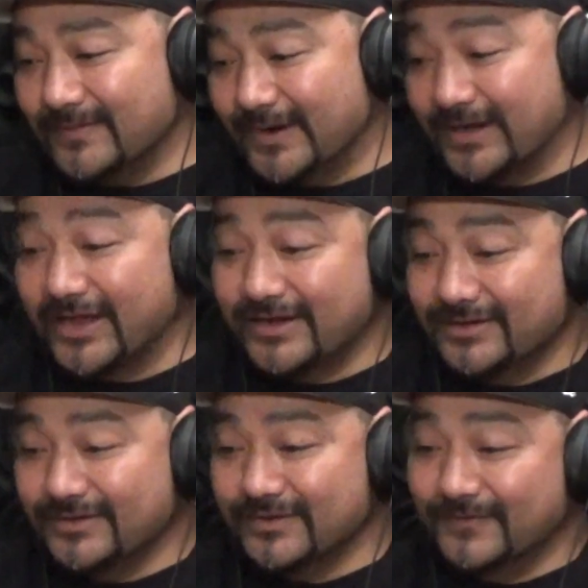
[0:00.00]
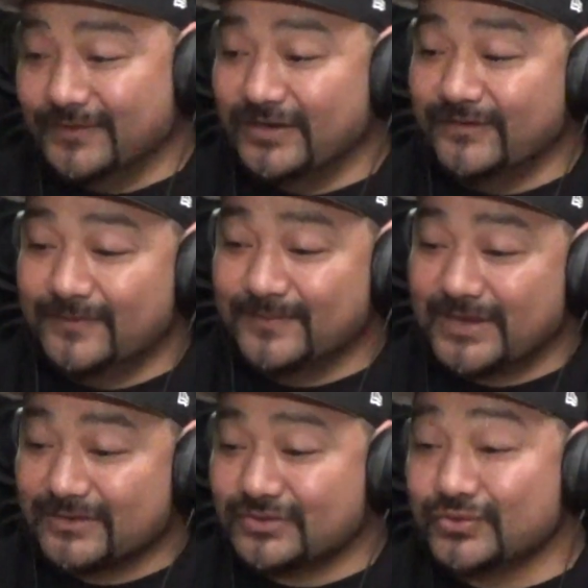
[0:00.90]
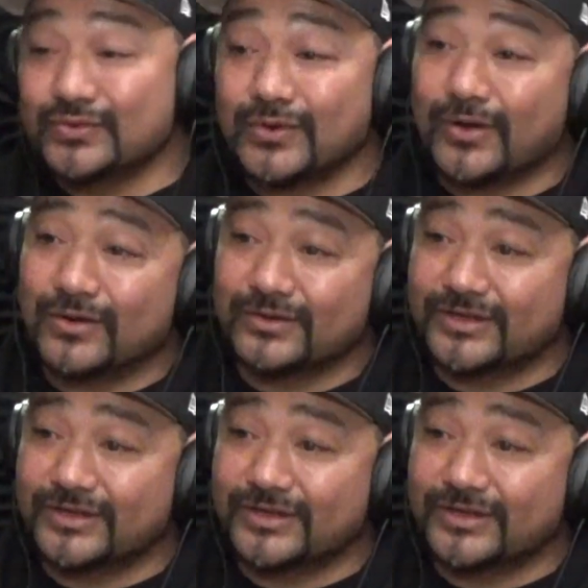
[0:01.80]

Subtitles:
But again, if you leave them out too long,